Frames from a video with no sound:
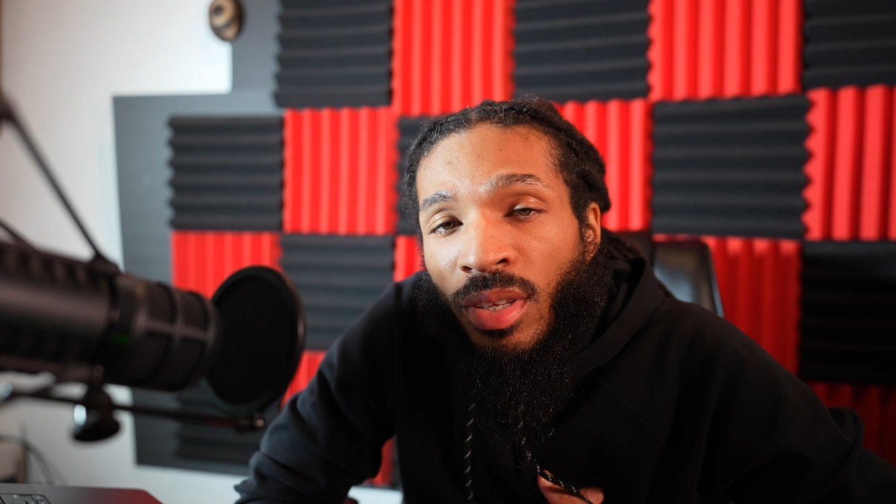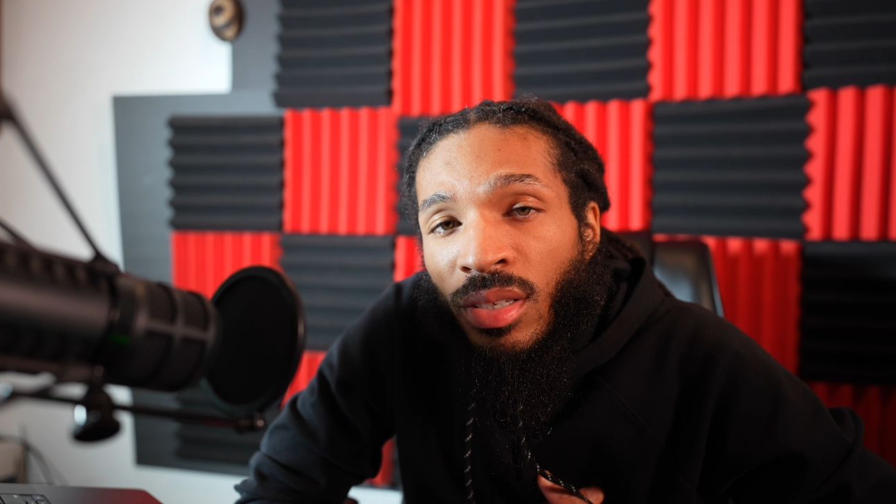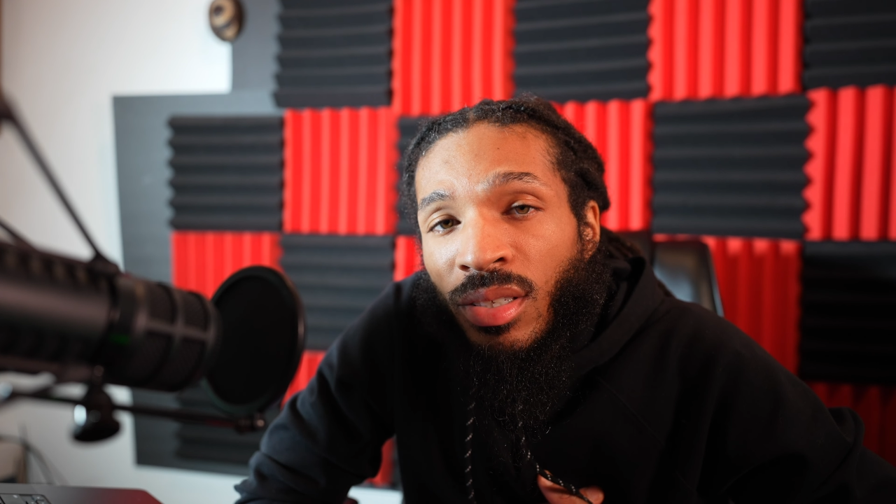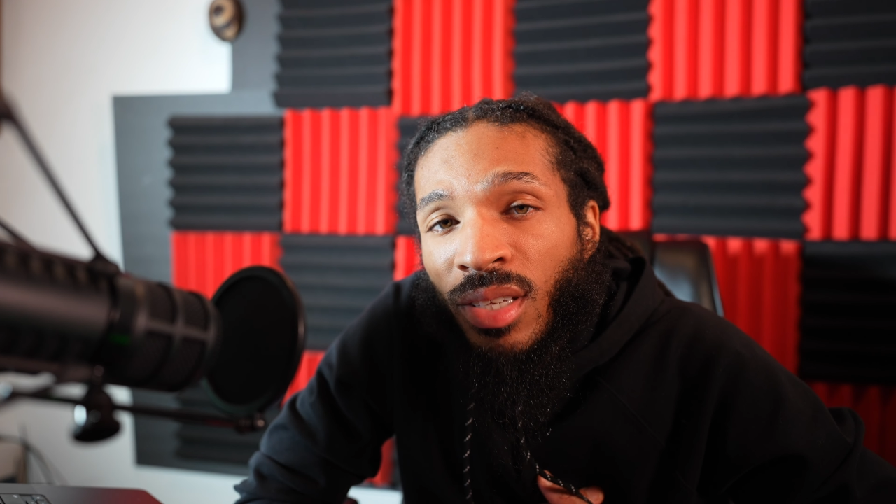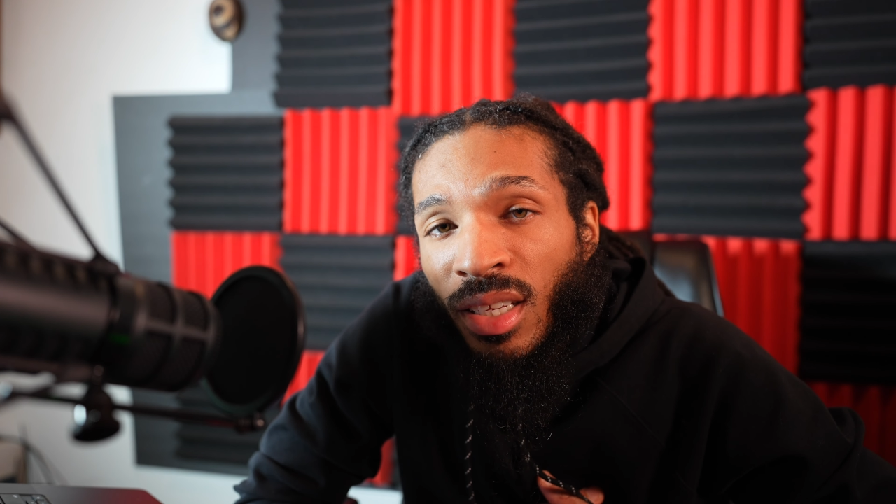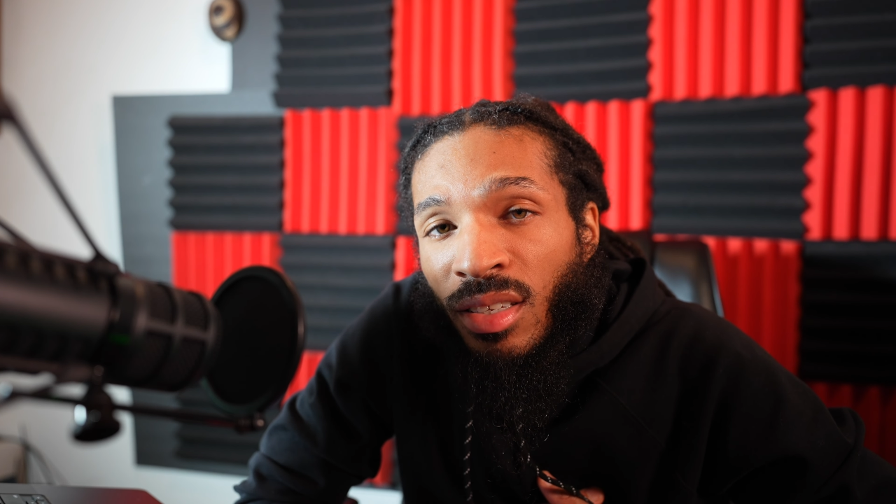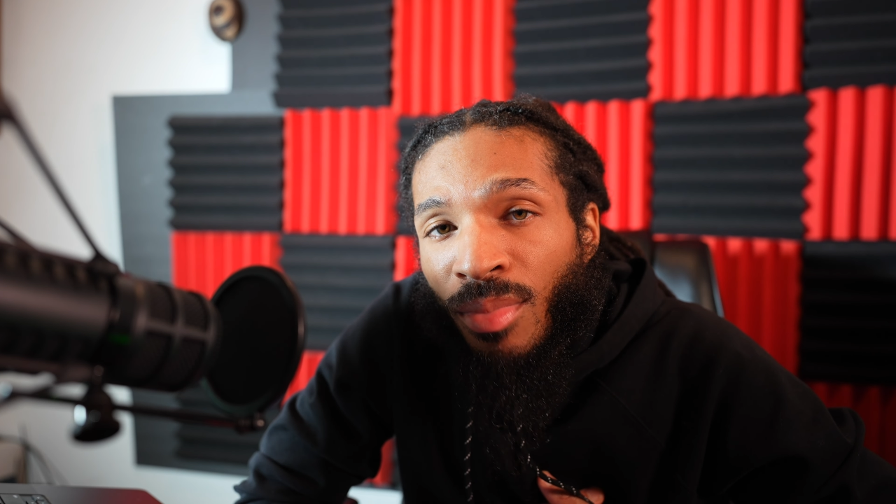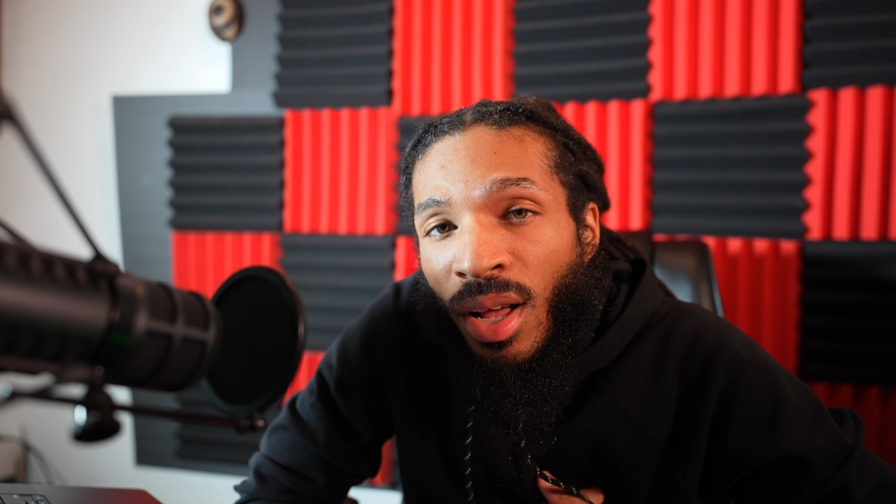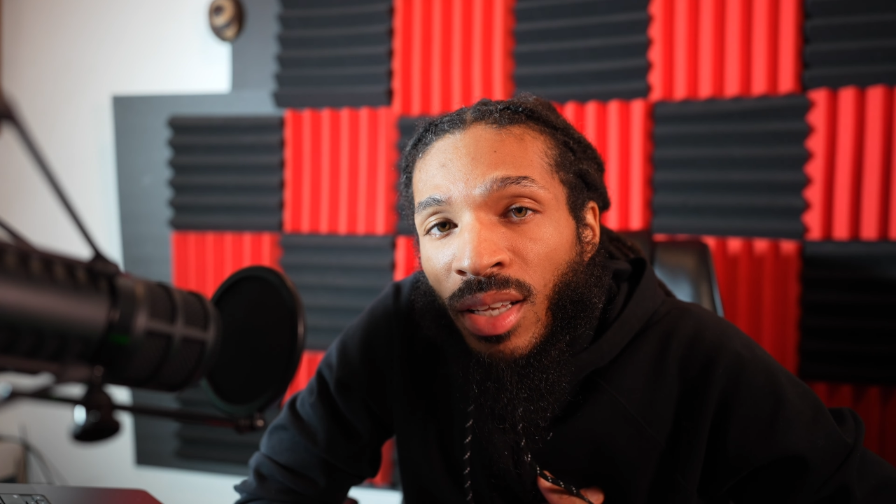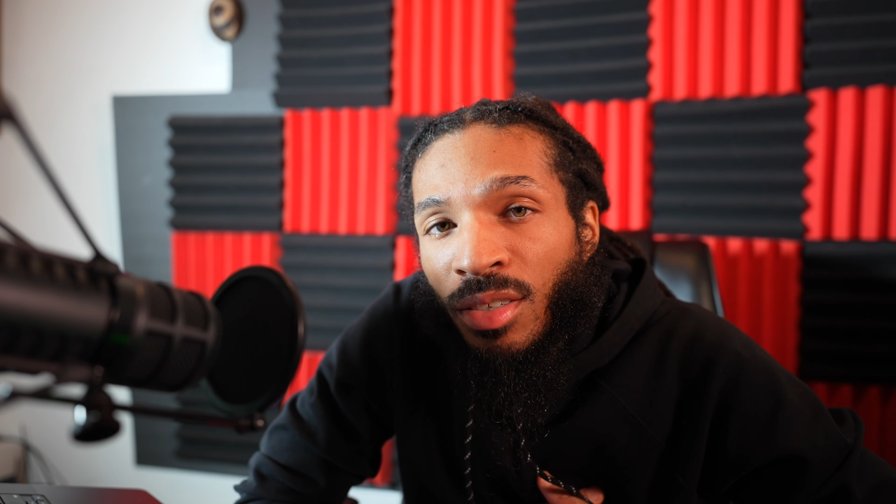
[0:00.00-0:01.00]
to 6
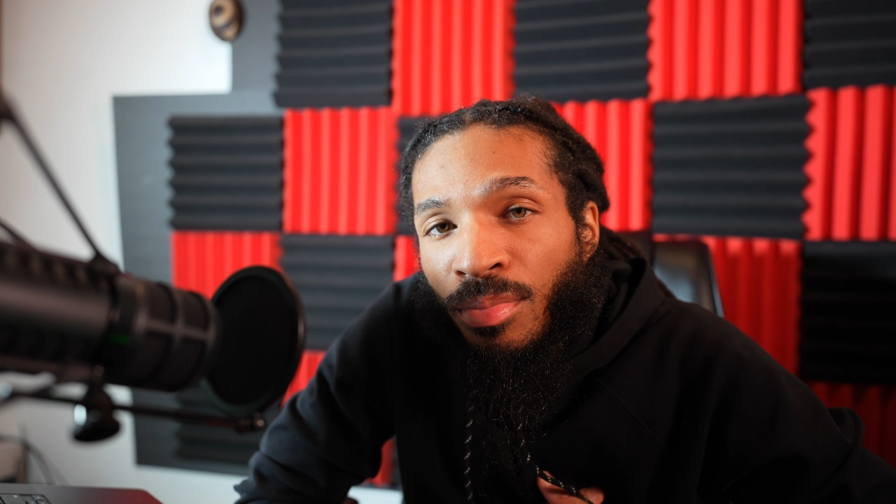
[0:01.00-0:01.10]
months,